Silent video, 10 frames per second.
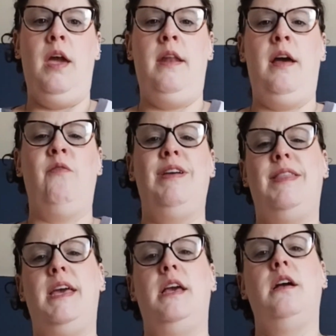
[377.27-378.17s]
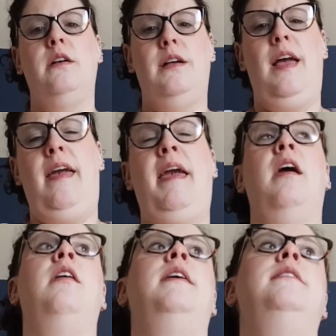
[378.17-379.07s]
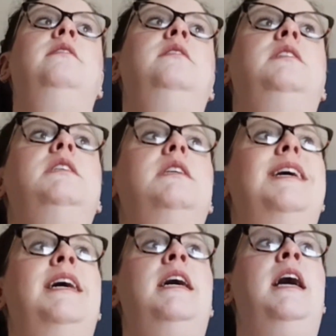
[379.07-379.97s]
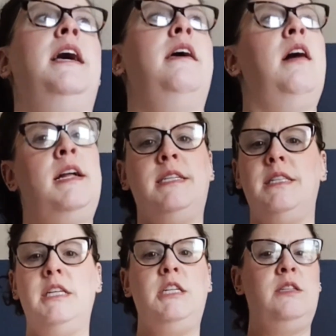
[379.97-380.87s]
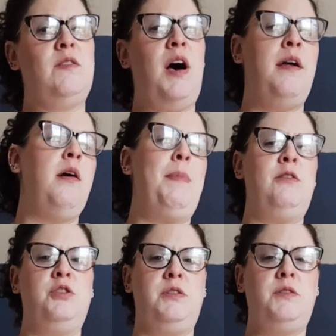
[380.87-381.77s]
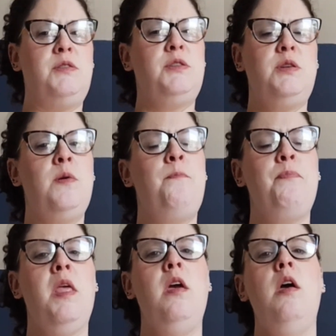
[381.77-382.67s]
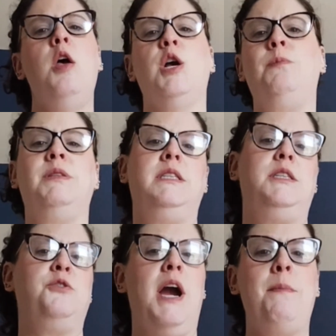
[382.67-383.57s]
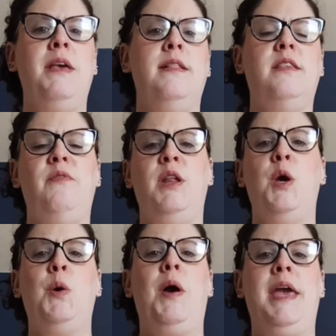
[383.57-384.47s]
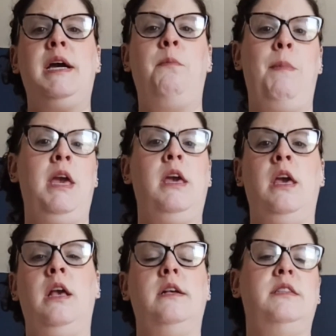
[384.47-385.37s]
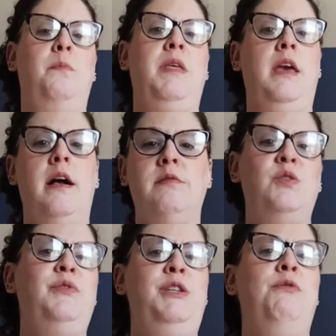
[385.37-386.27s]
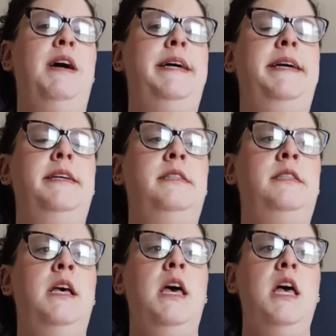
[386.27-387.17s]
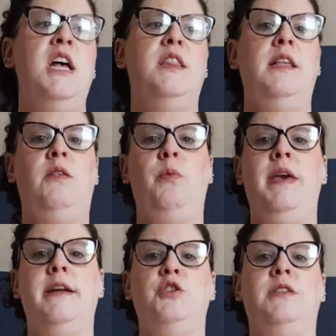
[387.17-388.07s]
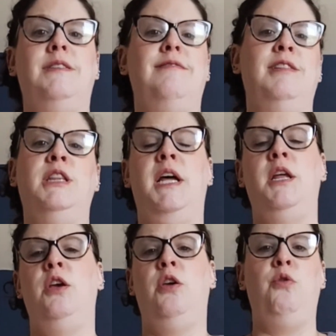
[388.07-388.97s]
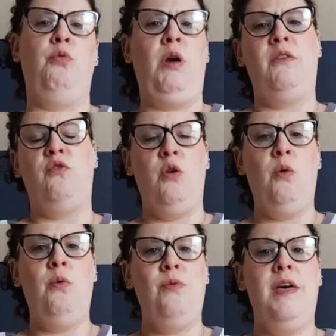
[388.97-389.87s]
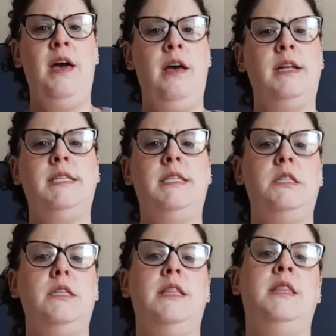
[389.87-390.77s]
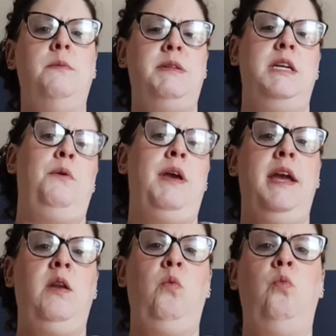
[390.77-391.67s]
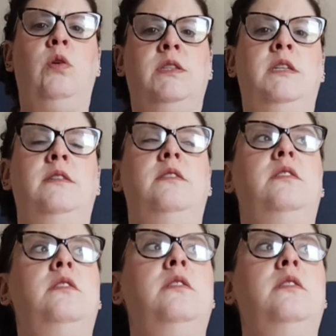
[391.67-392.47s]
and everything. And I honestly thought about just completely scrapping this video and making something else for you guys this week and just letting you guys know that the potato candy wasn't